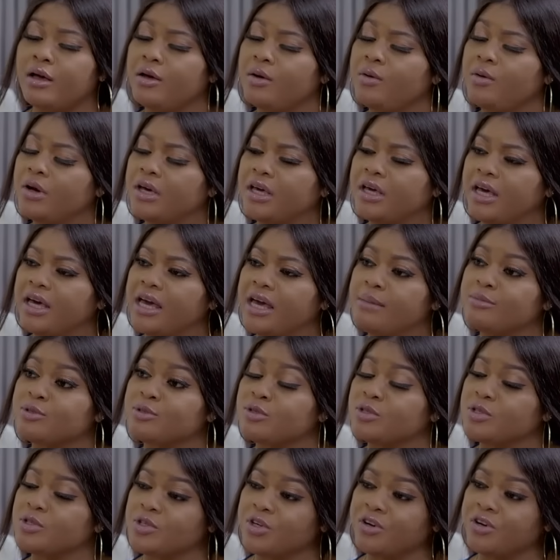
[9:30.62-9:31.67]
Okay, I'm so
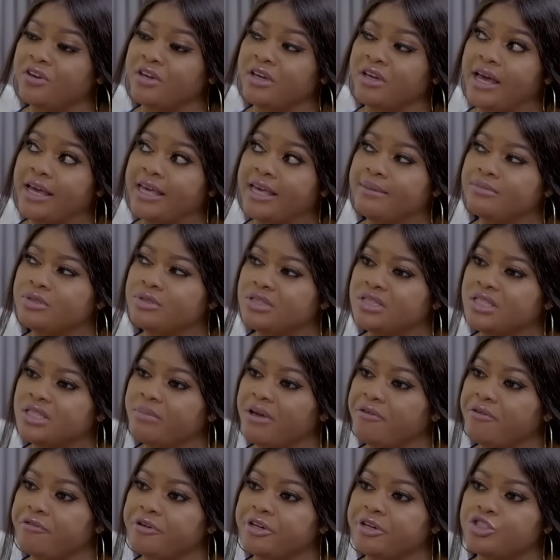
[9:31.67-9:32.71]
sorry. I came to see my
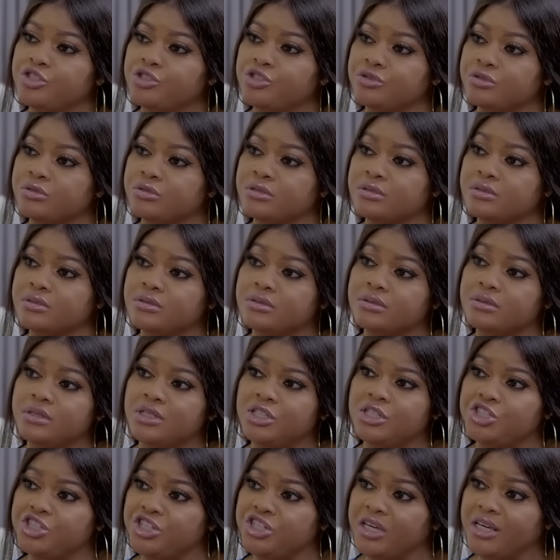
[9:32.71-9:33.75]
friend June.
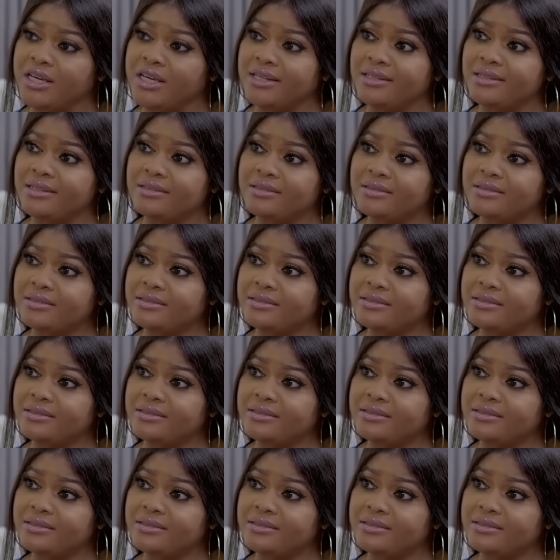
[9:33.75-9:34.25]
Is she in?